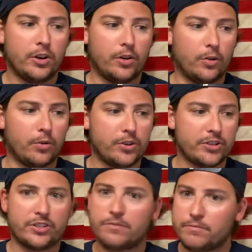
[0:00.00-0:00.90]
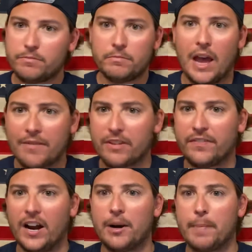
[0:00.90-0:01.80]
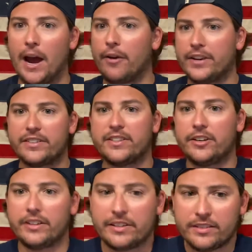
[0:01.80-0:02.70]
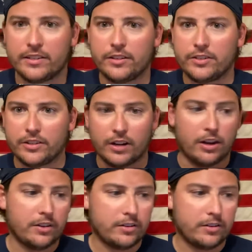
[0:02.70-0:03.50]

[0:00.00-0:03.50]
or just have the firepower necessarily to